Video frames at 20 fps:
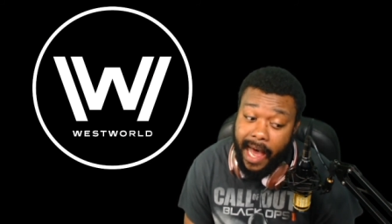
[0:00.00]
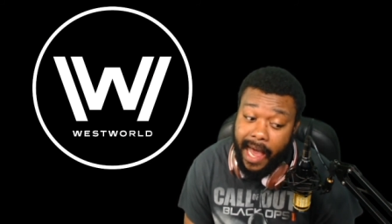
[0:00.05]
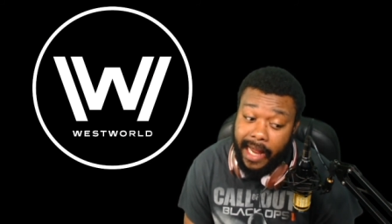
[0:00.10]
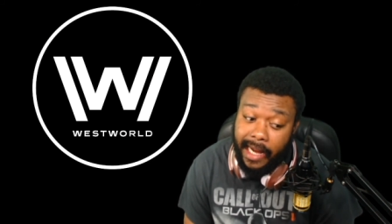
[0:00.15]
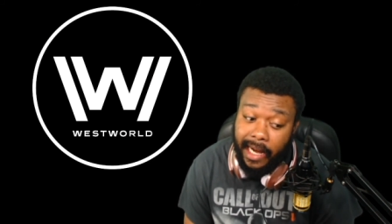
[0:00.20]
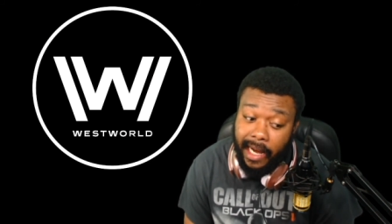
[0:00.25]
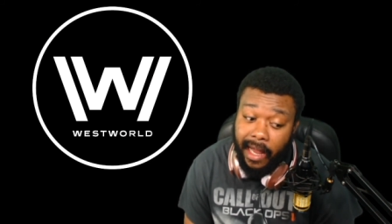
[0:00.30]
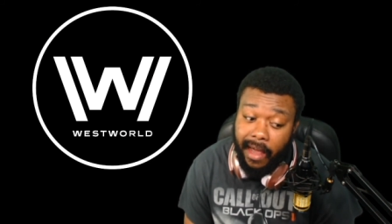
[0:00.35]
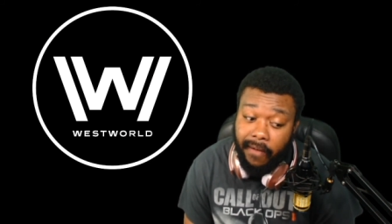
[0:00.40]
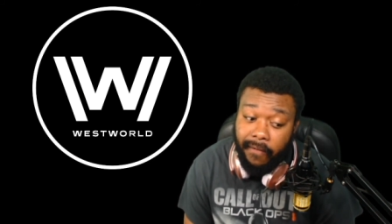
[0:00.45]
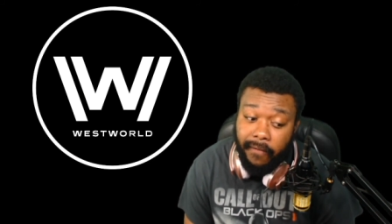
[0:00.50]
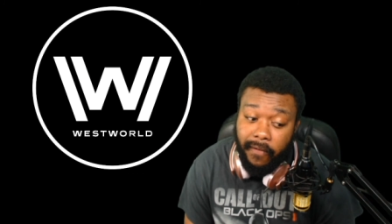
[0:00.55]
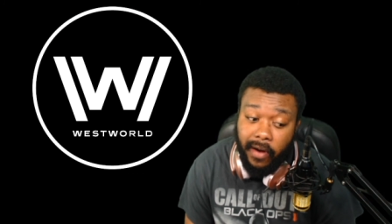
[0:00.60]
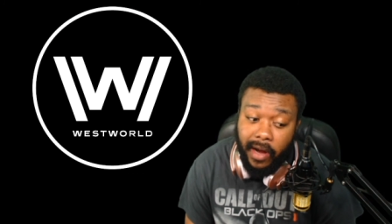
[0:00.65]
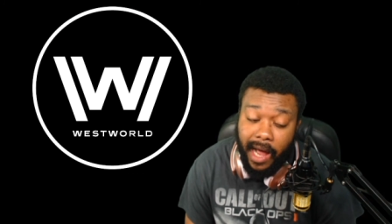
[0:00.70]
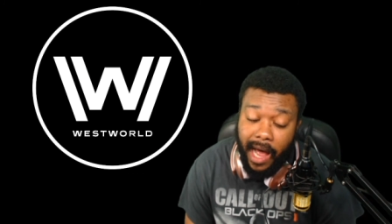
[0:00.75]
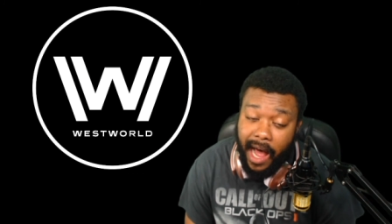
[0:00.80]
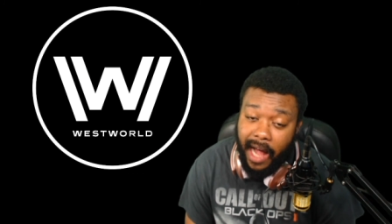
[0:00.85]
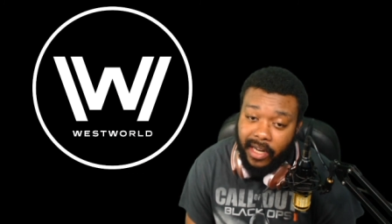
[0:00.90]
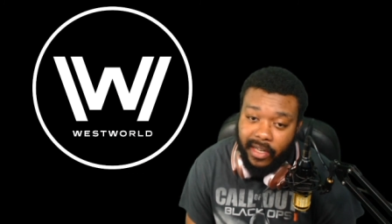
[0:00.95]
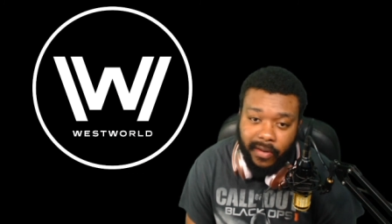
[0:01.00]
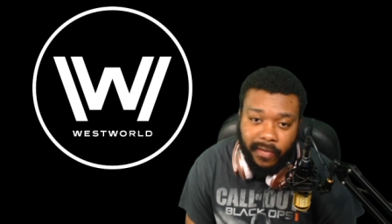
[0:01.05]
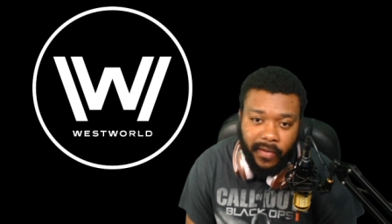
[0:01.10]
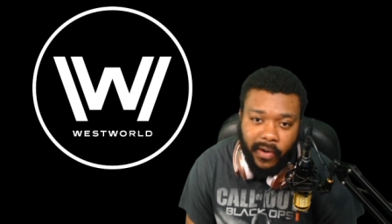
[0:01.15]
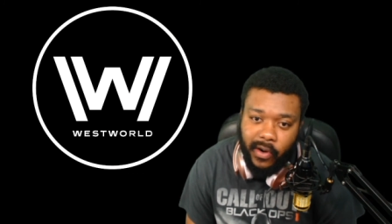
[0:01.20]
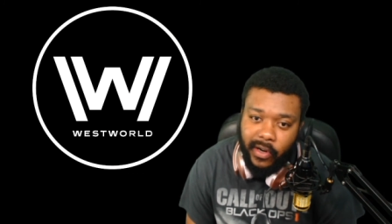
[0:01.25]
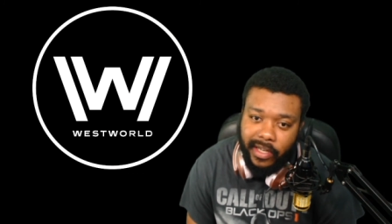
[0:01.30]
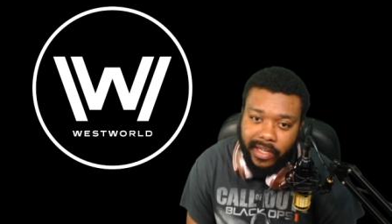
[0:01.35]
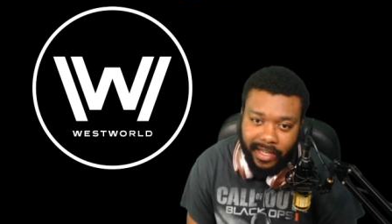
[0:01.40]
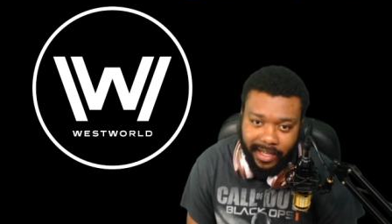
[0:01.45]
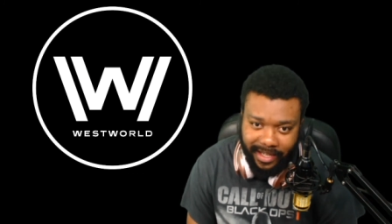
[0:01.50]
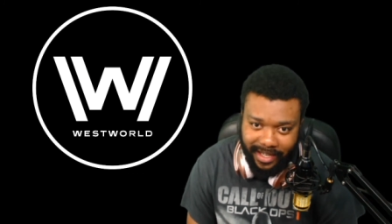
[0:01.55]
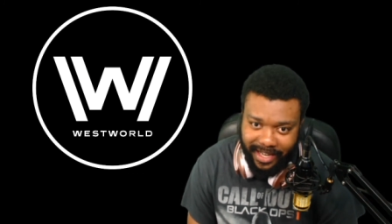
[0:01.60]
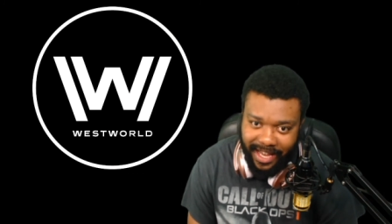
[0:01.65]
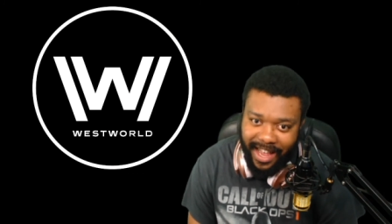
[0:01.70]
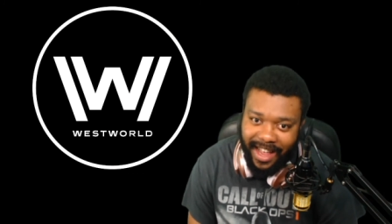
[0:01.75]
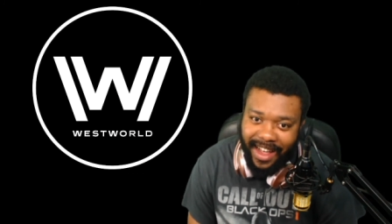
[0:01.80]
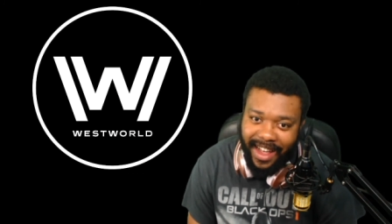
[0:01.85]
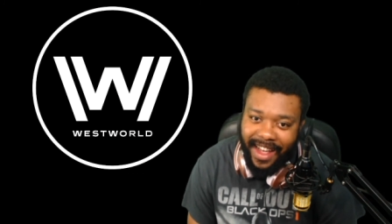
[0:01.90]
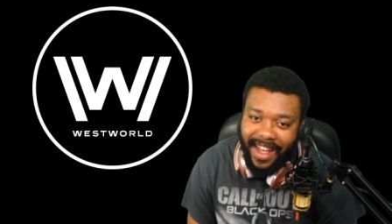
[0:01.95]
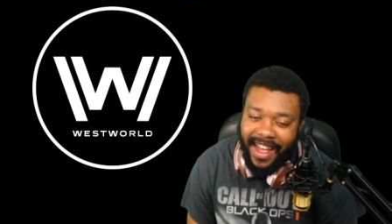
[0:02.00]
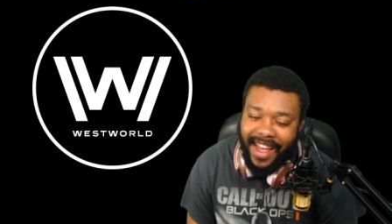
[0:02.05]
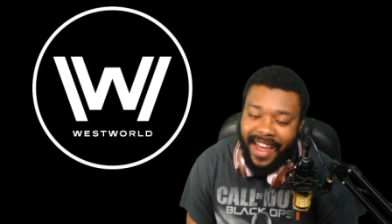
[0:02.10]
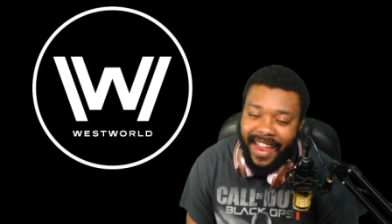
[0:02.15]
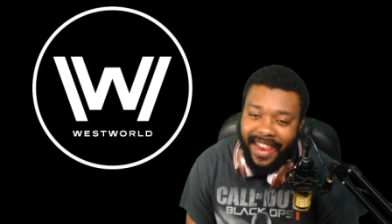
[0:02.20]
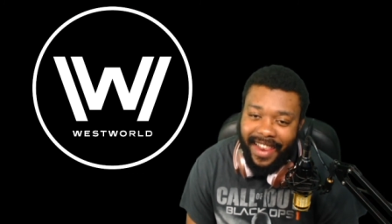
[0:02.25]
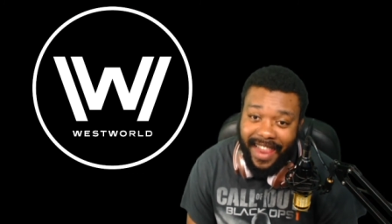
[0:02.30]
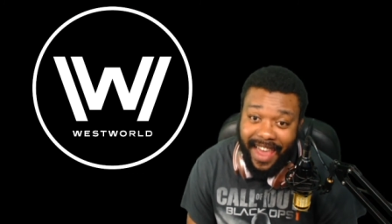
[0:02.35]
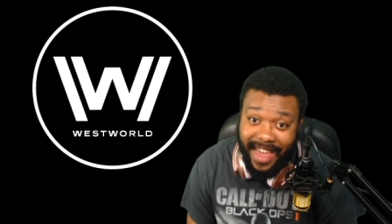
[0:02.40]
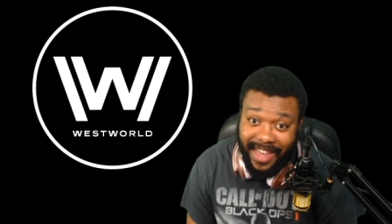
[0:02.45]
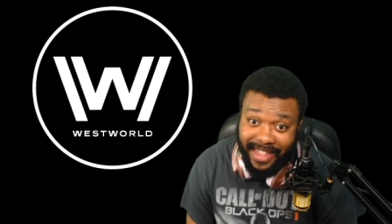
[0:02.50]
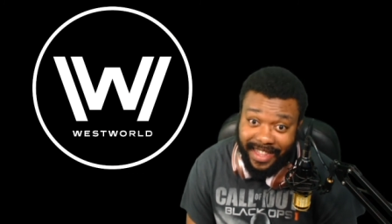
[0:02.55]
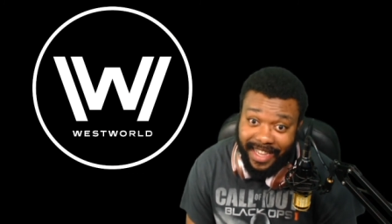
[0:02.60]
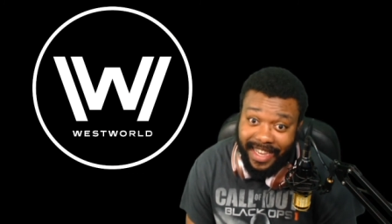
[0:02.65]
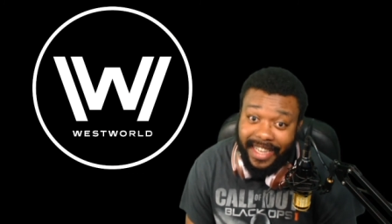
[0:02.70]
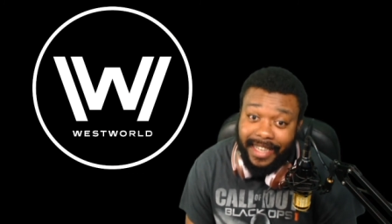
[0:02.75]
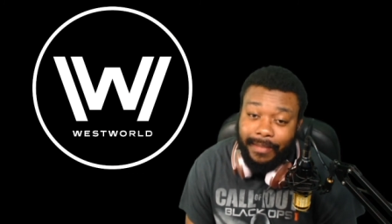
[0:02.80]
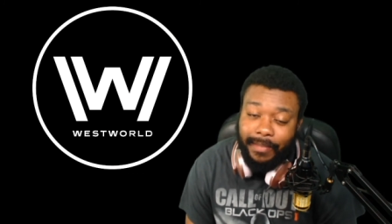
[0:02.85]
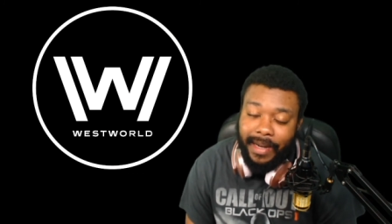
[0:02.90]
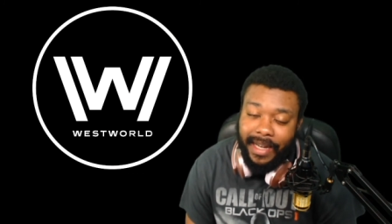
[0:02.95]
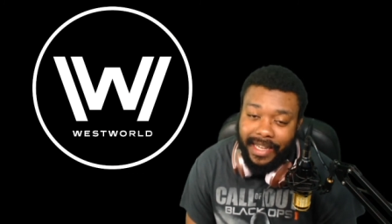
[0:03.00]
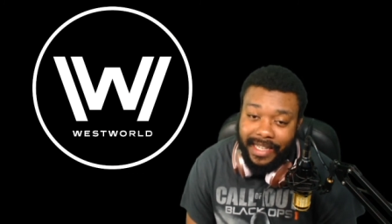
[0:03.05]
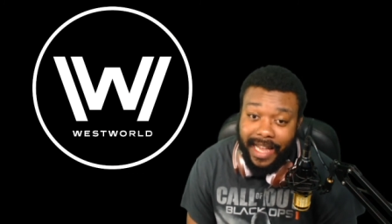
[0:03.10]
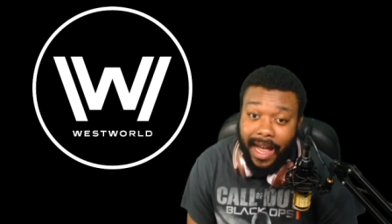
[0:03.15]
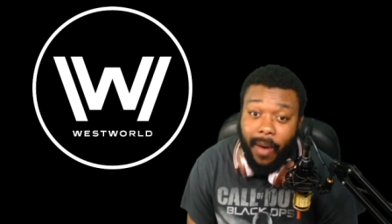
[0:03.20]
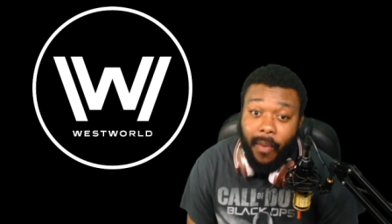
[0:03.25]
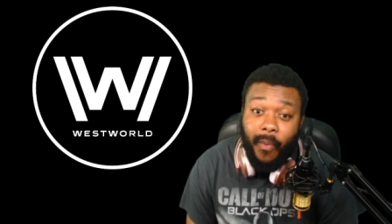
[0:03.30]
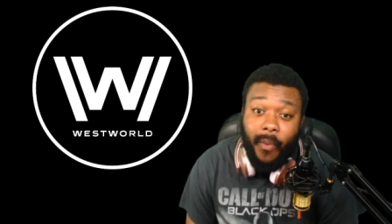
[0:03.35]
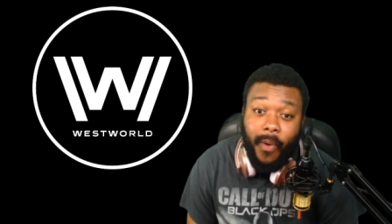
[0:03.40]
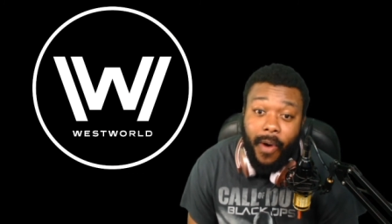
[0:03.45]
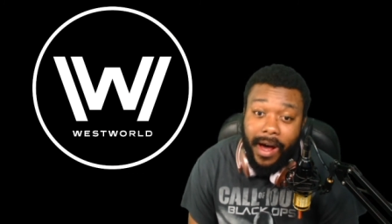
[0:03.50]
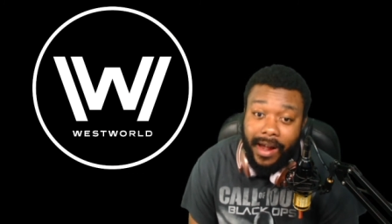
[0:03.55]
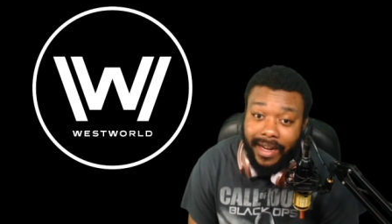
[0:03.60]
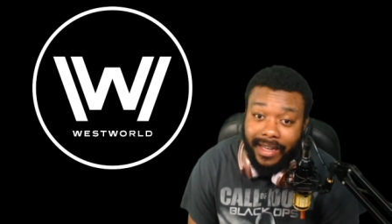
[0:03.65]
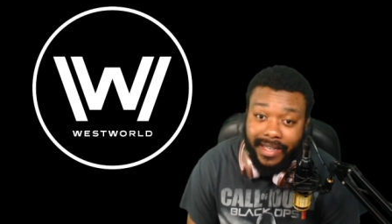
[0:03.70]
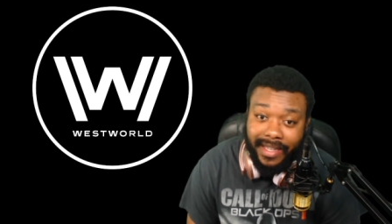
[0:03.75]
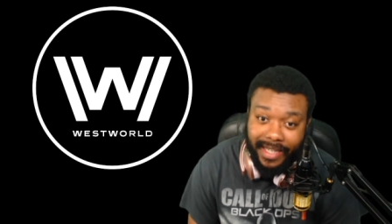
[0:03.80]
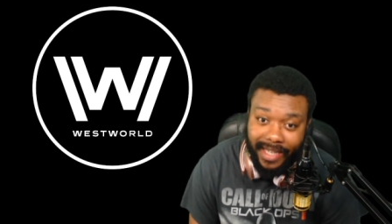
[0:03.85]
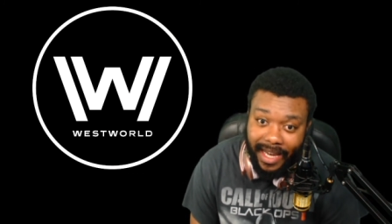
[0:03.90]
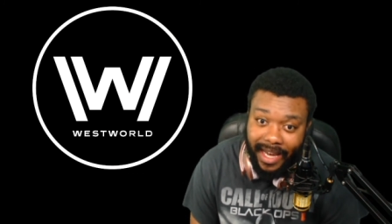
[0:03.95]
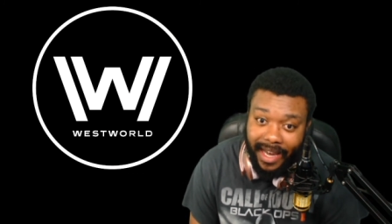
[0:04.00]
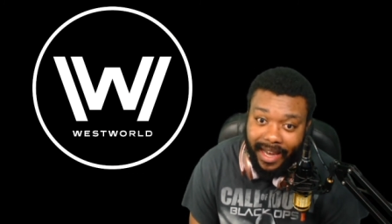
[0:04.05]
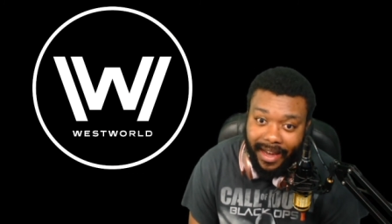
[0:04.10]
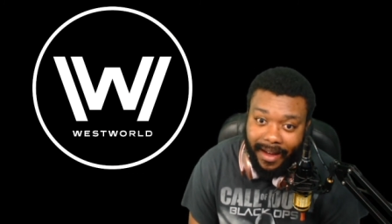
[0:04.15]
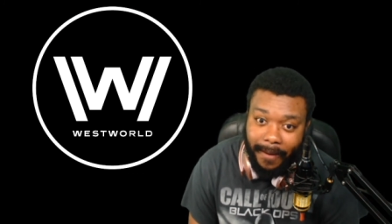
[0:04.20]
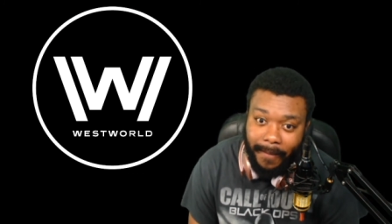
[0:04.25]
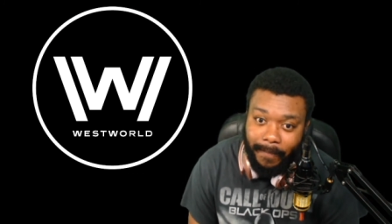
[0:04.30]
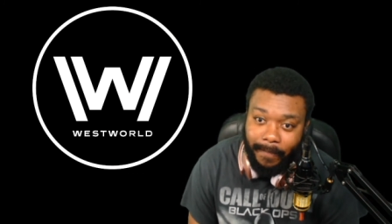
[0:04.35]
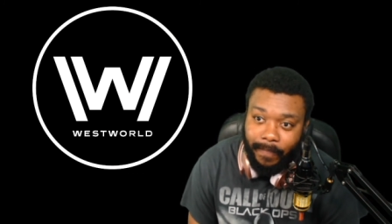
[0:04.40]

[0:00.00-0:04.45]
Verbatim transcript: live for controversies like these, because I want to see